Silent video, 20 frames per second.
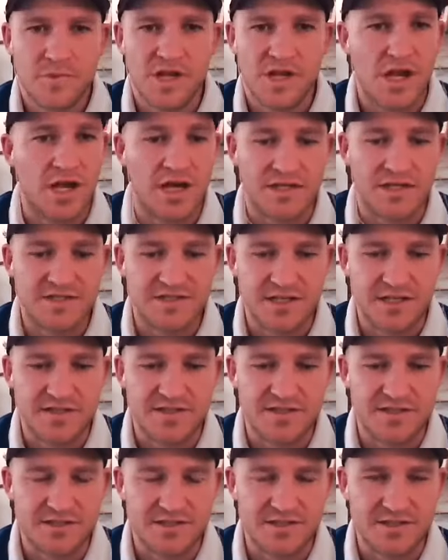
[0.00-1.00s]

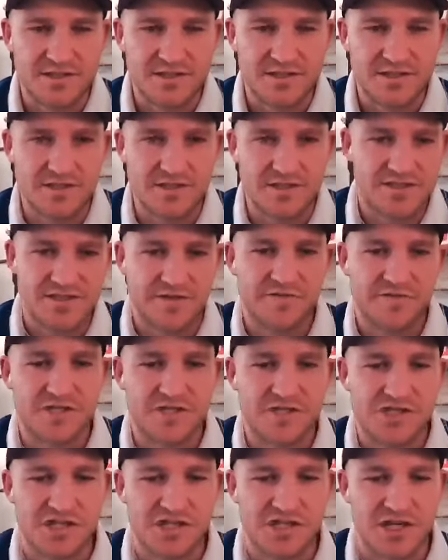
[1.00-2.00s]
it's definitely
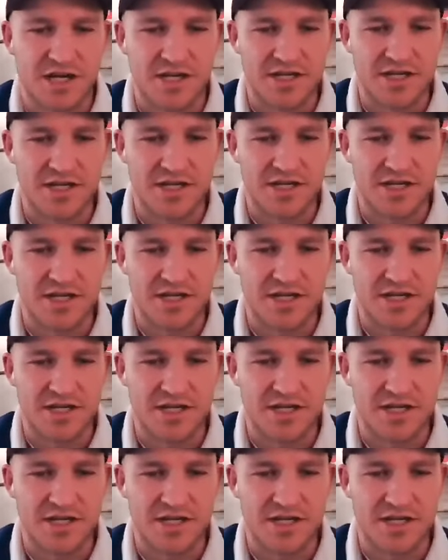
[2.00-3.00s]
changed. I mean, we've
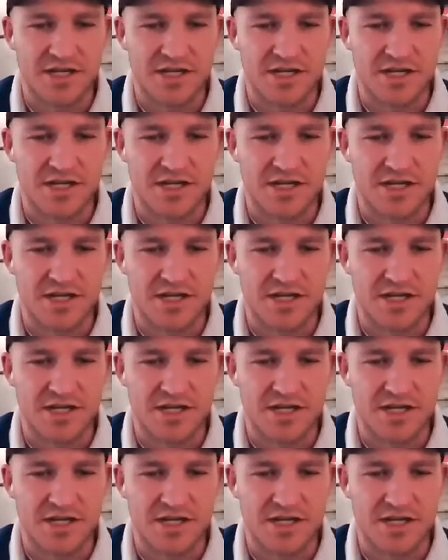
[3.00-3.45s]
gone from.